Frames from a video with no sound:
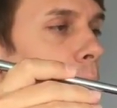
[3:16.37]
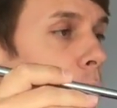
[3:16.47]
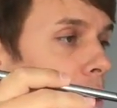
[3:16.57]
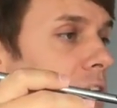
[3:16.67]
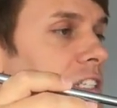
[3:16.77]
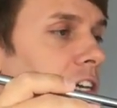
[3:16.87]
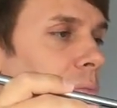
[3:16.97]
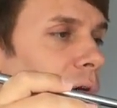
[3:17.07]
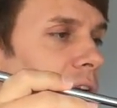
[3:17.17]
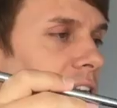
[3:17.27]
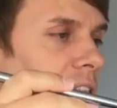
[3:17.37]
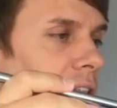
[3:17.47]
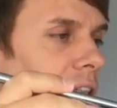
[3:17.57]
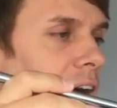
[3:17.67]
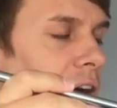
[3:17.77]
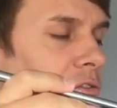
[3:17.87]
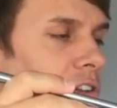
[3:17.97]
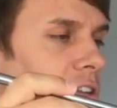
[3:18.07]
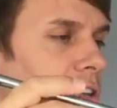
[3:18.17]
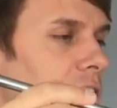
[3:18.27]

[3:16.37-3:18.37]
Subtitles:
more it's going to point to the left